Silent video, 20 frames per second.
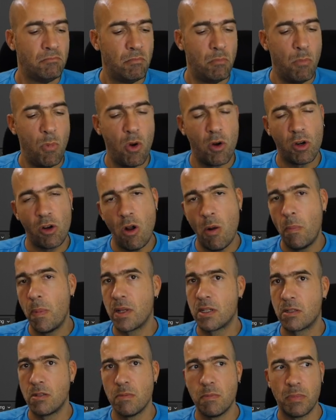more
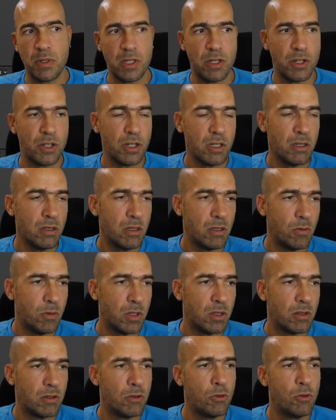complex composition
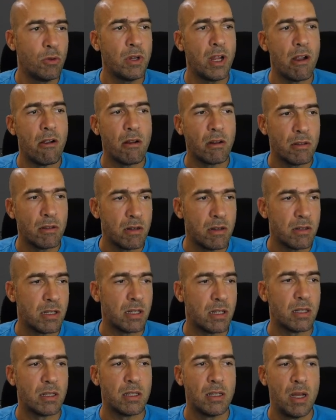with 2
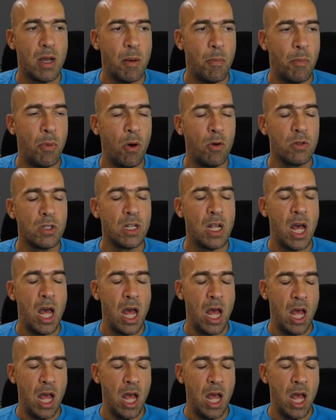characters and pose.